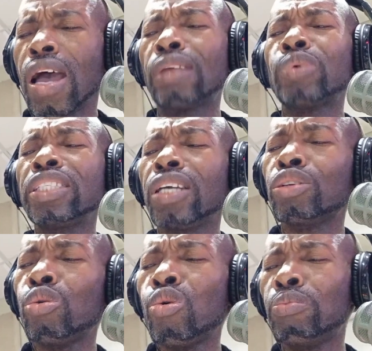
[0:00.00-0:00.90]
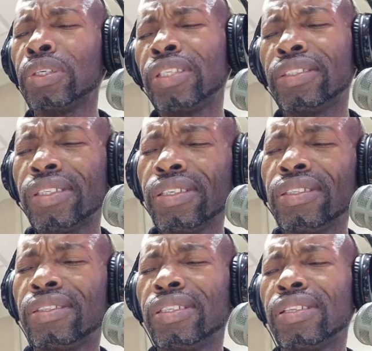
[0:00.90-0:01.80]
and when he had opened the
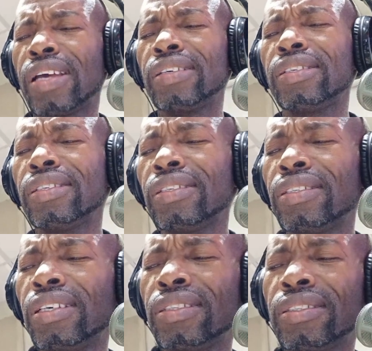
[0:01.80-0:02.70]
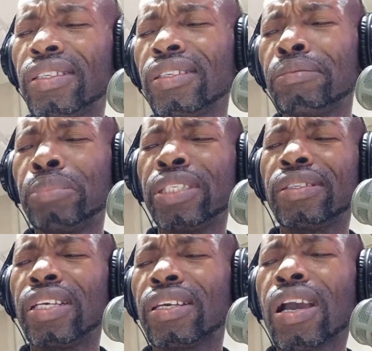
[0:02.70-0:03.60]
third seal, I heard the third
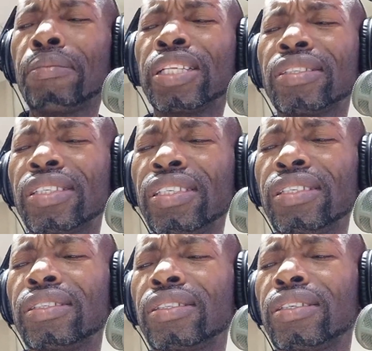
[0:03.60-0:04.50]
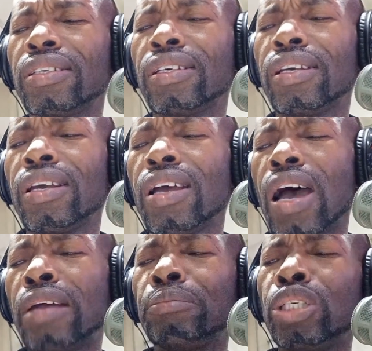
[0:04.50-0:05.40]
beast say, Come and see.
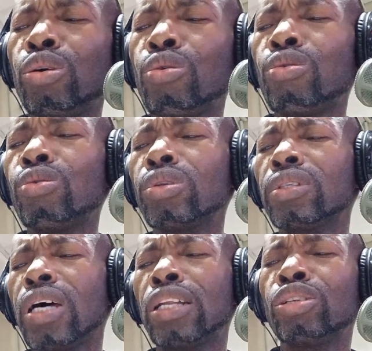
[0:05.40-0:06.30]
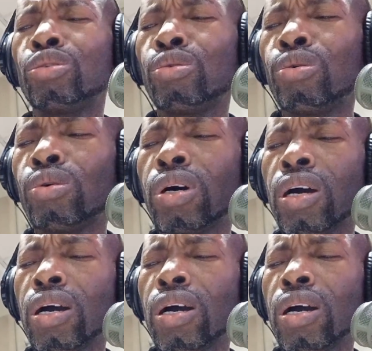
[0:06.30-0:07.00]
And behold, and lo,